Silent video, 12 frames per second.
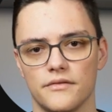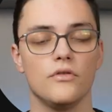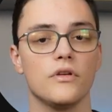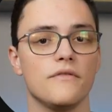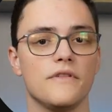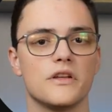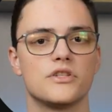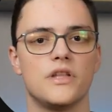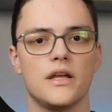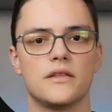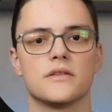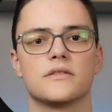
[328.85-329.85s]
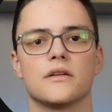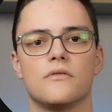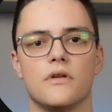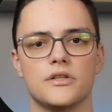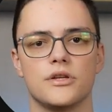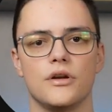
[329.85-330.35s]
You can fetch data
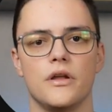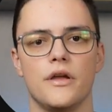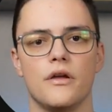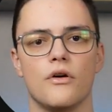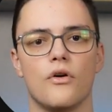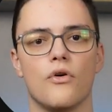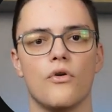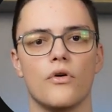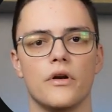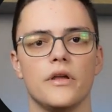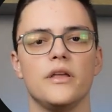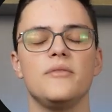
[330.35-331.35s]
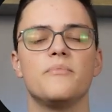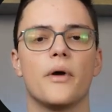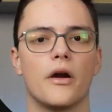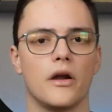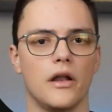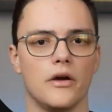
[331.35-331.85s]
sequentially or in
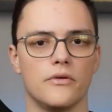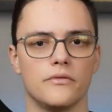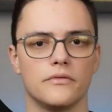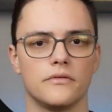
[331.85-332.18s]
parallel.